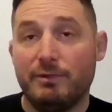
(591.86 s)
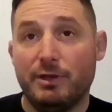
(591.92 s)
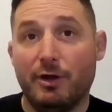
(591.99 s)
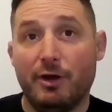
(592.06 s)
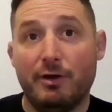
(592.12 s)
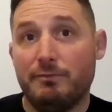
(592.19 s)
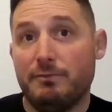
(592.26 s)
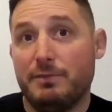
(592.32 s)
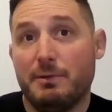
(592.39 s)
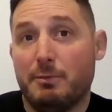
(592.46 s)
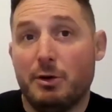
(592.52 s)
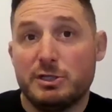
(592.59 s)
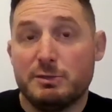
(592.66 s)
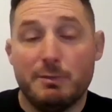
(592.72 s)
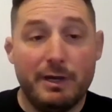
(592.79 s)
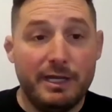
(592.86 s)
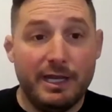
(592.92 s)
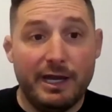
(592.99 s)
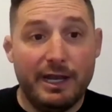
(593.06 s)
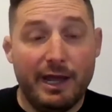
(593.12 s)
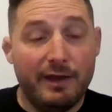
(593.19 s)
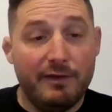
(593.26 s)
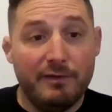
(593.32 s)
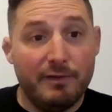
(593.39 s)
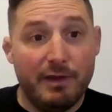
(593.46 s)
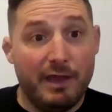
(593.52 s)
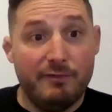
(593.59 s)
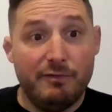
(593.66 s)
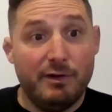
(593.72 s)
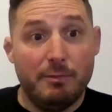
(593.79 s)
know the most money I'd had
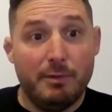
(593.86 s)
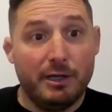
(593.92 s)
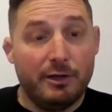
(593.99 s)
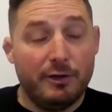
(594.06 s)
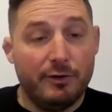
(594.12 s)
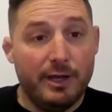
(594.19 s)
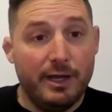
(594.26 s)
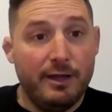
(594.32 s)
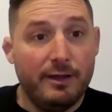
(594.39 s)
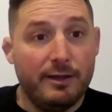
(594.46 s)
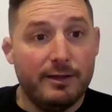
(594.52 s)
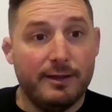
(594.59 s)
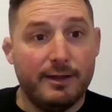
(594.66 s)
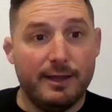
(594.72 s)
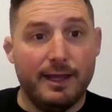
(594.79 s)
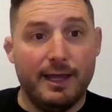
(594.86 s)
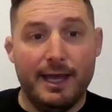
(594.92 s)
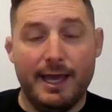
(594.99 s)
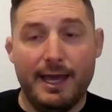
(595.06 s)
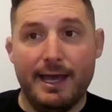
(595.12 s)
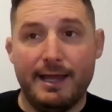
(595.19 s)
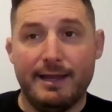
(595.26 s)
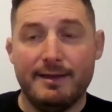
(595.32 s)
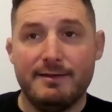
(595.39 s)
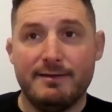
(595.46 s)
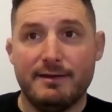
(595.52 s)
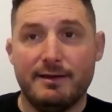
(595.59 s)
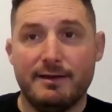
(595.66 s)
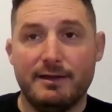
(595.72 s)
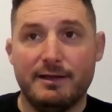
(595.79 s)
ever in my career, and
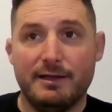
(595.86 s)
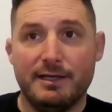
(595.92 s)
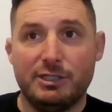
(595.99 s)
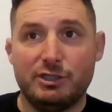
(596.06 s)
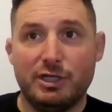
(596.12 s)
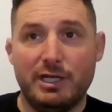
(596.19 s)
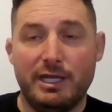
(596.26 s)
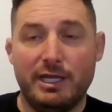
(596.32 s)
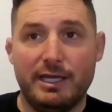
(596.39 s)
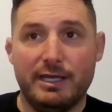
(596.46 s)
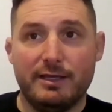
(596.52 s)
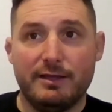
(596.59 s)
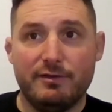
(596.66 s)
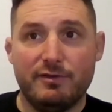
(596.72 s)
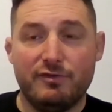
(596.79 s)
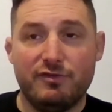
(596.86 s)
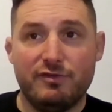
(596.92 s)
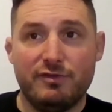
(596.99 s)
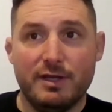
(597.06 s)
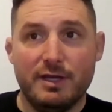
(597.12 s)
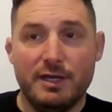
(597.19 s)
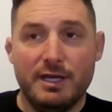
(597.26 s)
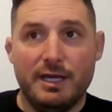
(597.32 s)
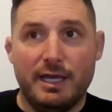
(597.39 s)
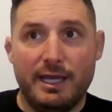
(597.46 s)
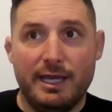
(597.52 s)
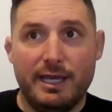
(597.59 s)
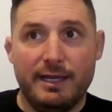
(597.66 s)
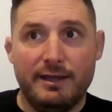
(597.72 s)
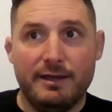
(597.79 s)
literally
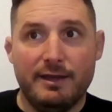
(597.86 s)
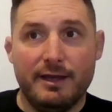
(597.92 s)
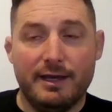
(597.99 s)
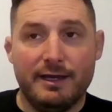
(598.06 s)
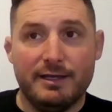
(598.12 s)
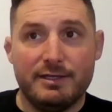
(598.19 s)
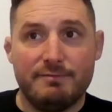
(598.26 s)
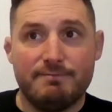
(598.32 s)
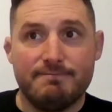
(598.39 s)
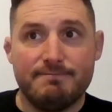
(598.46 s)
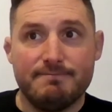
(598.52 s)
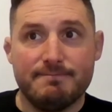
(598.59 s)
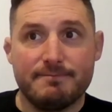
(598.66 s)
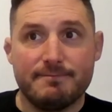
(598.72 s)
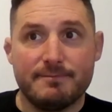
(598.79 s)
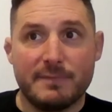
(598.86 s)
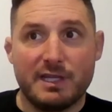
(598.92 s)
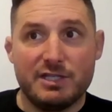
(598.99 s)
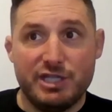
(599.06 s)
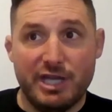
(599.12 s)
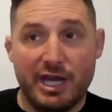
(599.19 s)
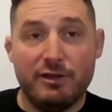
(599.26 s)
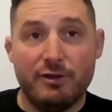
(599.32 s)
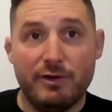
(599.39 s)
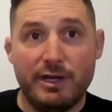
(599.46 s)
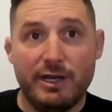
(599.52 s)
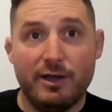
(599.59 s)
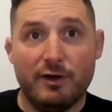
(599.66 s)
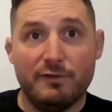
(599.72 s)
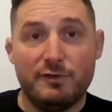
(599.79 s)
in uh,
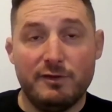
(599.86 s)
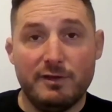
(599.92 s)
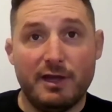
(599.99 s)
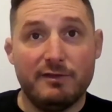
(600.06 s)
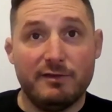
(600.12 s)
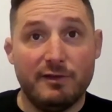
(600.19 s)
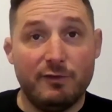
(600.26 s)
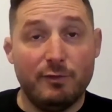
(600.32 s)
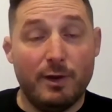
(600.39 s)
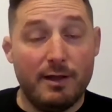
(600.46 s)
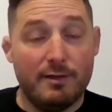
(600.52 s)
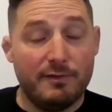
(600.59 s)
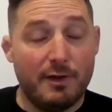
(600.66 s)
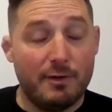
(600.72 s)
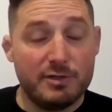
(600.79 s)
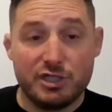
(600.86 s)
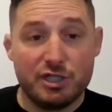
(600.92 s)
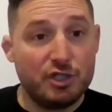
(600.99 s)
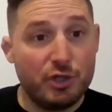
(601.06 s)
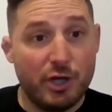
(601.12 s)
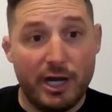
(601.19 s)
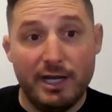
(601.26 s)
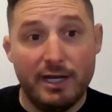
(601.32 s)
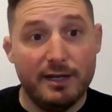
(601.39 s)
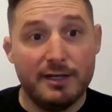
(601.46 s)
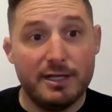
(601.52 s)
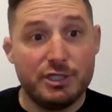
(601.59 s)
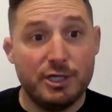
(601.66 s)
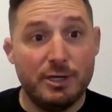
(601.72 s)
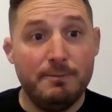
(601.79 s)
January of 2012, I was just training in the
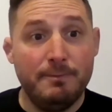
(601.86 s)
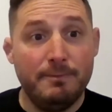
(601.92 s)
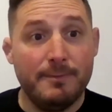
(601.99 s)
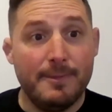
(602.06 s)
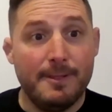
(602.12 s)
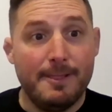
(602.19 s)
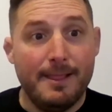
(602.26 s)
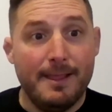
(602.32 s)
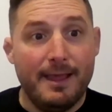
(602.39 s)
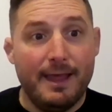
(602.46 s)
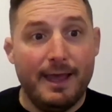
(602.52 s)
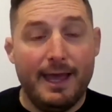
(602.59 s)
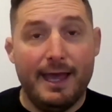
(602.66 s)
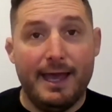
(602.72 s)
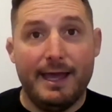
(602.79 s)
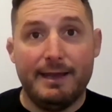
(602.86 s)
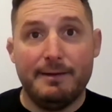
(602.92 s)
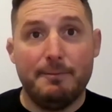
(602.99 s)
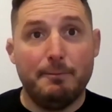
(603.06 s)
gym, and